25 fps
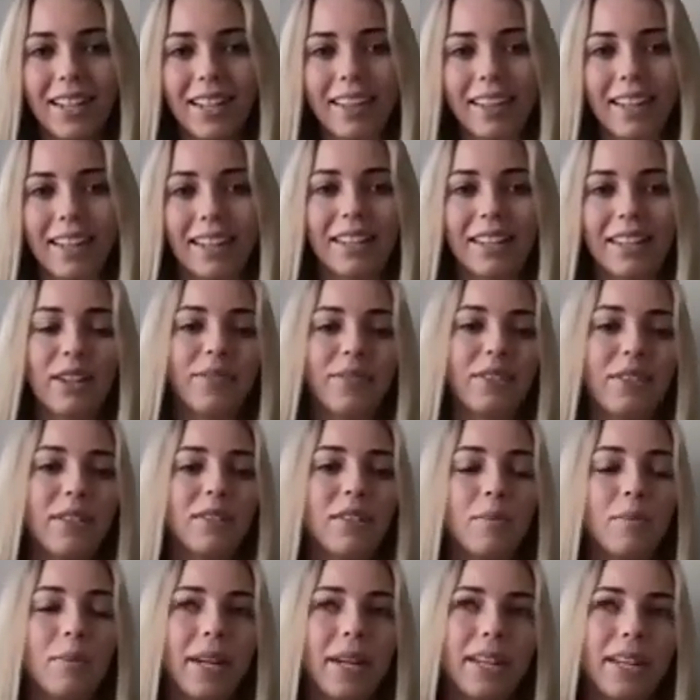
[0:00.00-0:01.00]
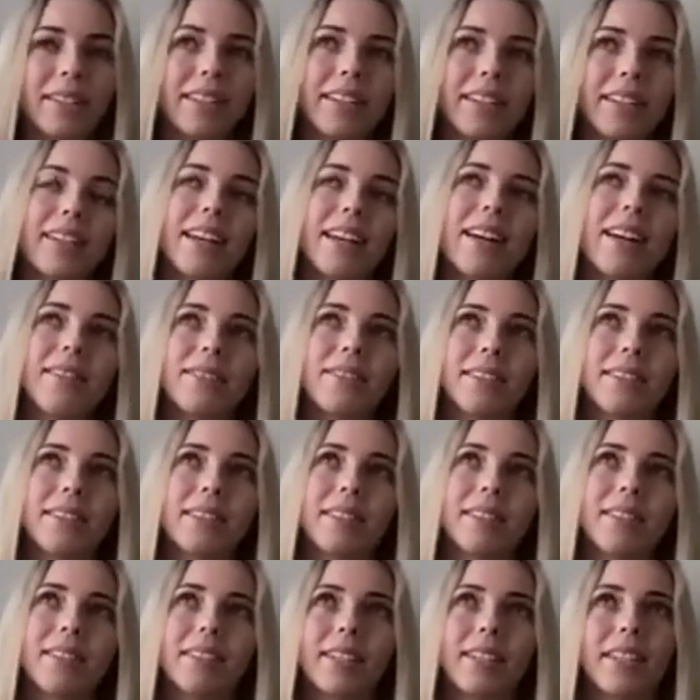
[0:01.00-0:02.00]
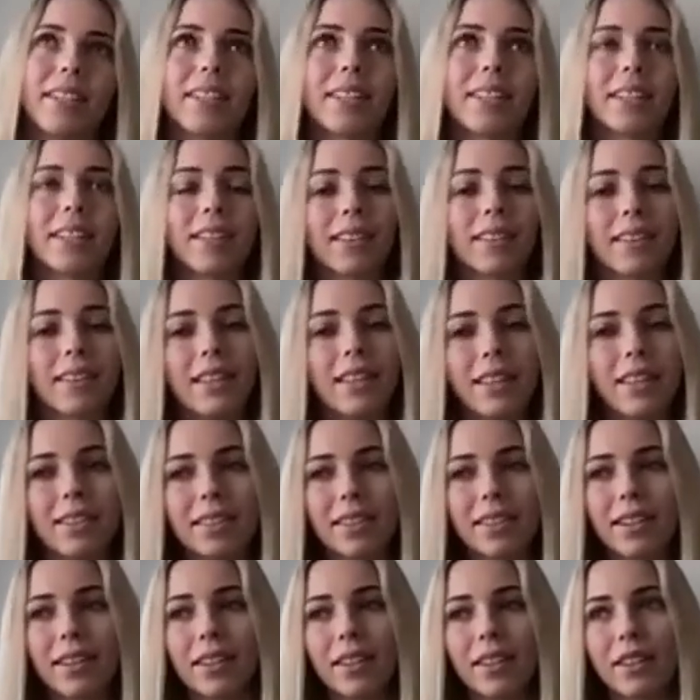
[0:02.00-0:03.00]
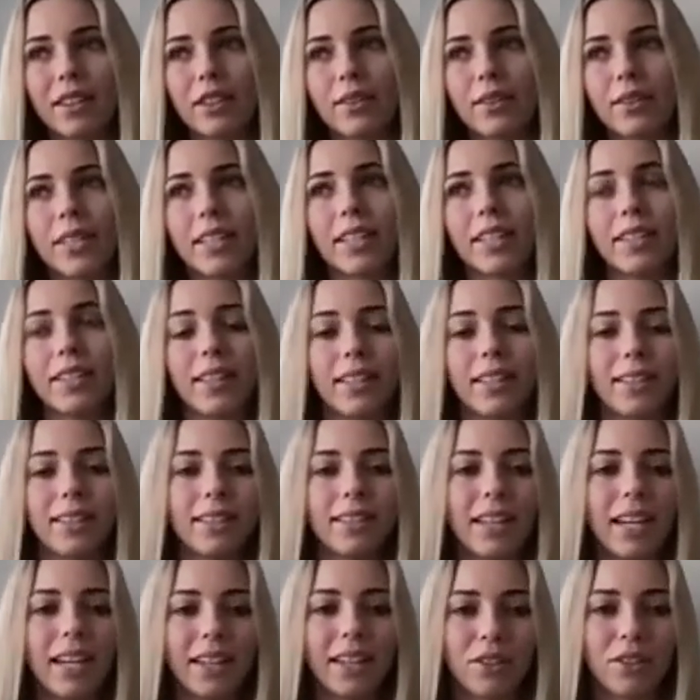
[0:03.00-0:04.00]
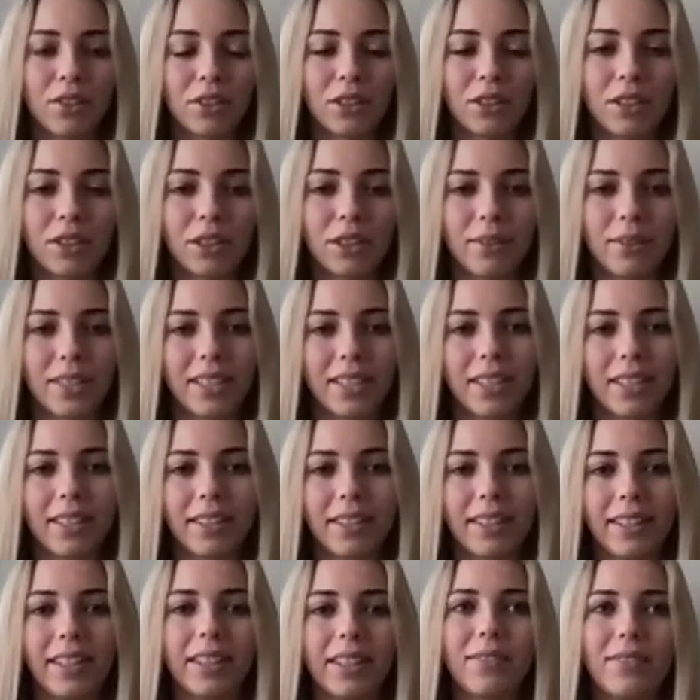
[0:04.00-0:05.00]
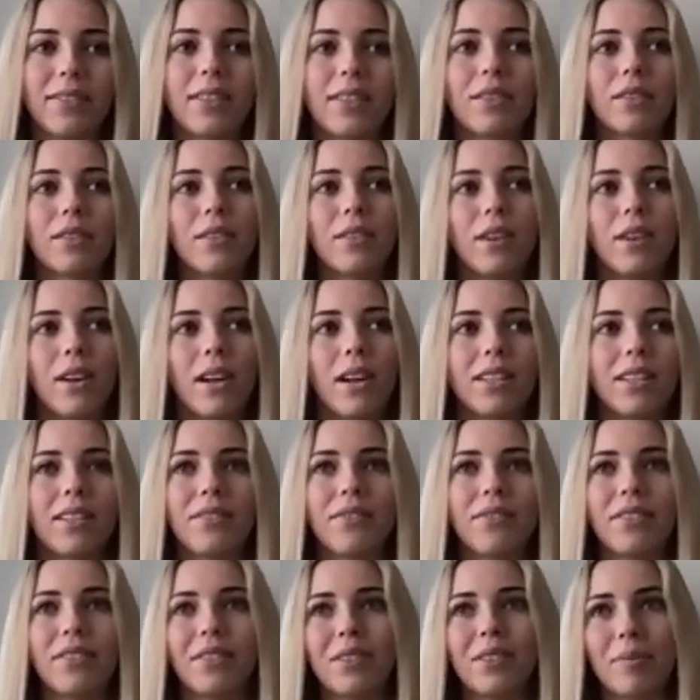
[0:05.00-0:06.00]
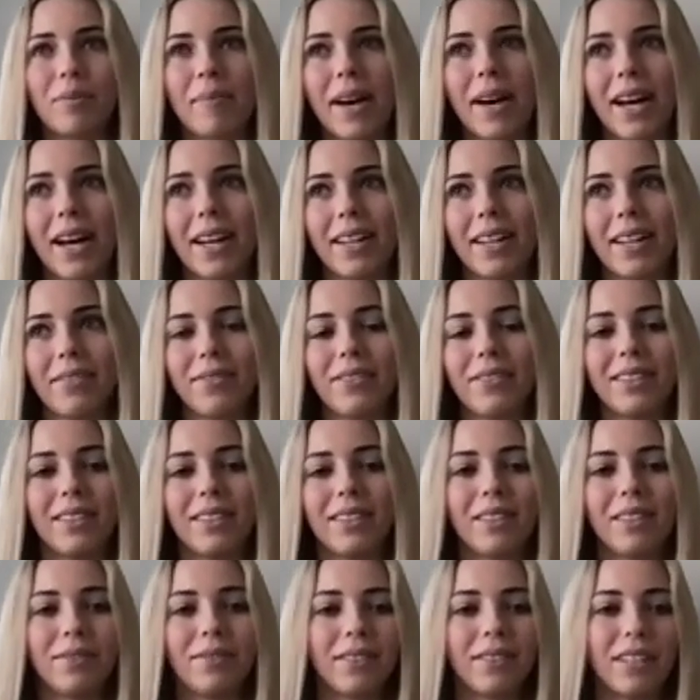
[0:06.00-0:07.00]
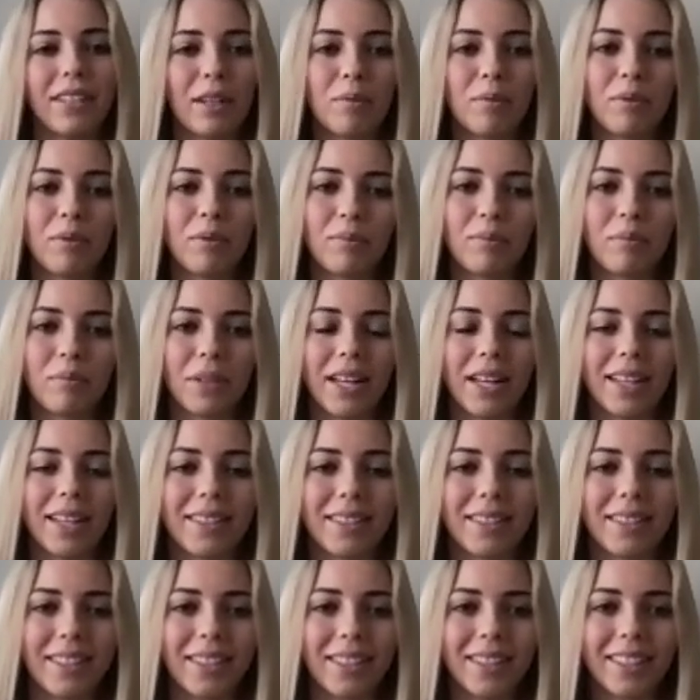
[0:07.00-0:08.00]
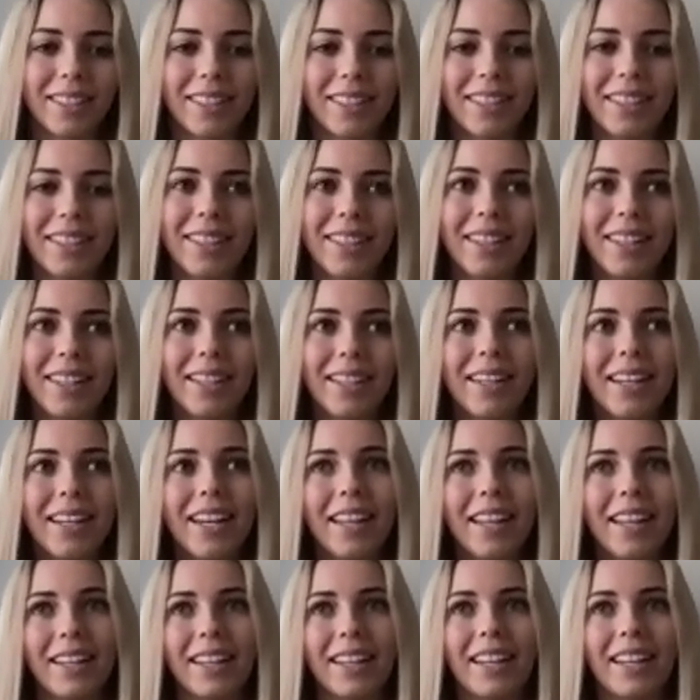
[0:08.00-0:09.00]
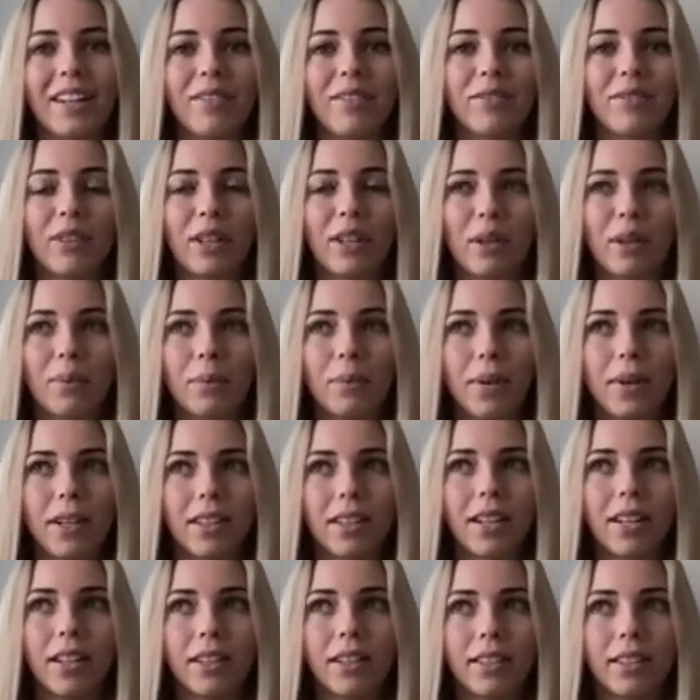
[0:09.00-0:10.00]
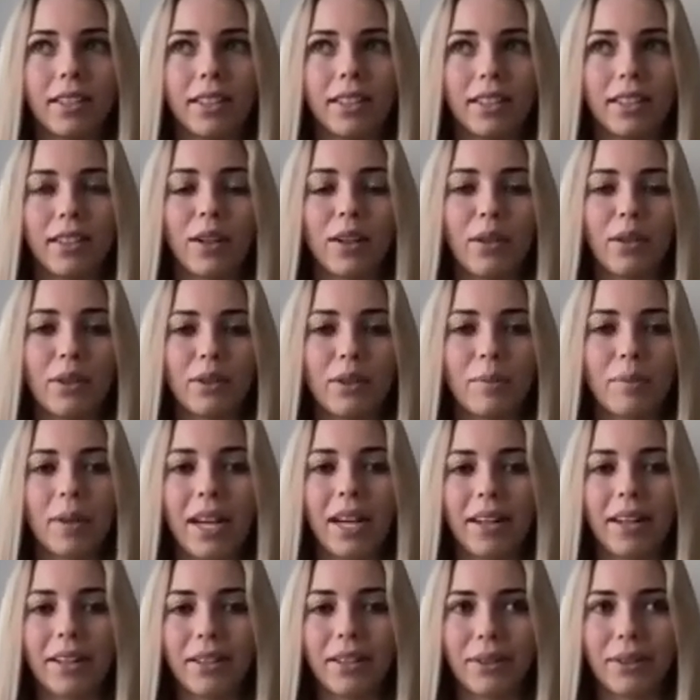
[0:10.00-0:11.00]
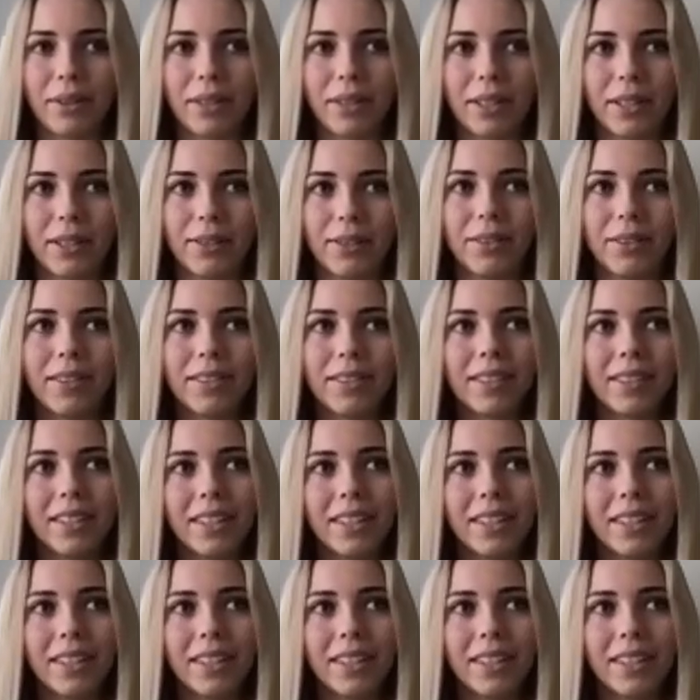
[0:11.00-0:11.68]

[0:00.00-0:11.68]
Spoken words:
And like you have to spec like every little like this color goes here, this texture goes here, like if it's gloss, if it's matte, if it's different type of plastic, and then kind of like what color, all those Pantone codes.